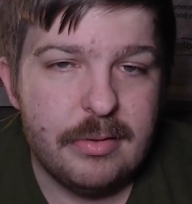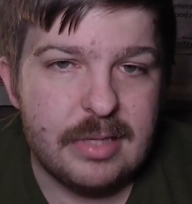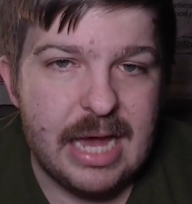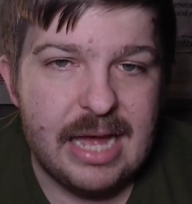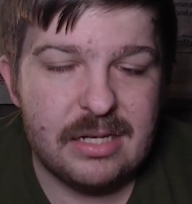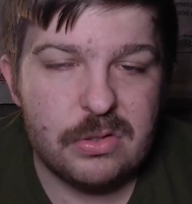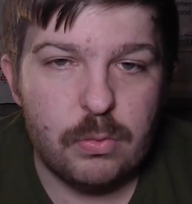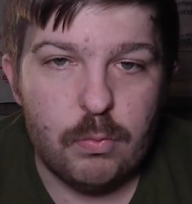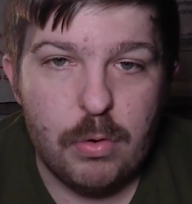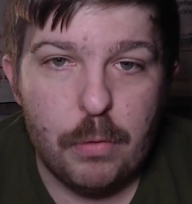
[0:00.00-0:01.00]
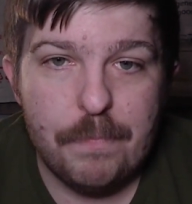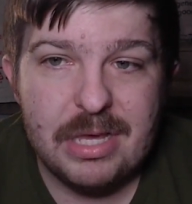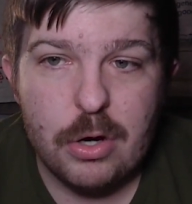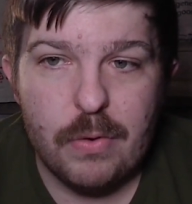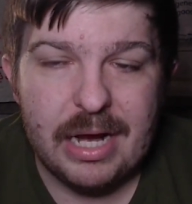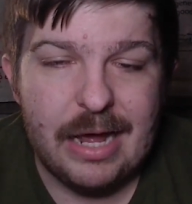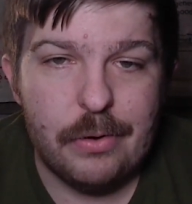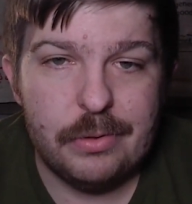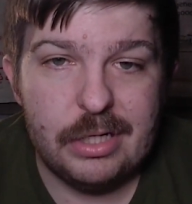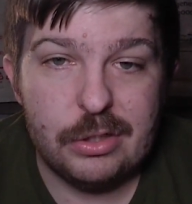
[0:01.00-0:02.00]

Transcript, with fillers: that will be going out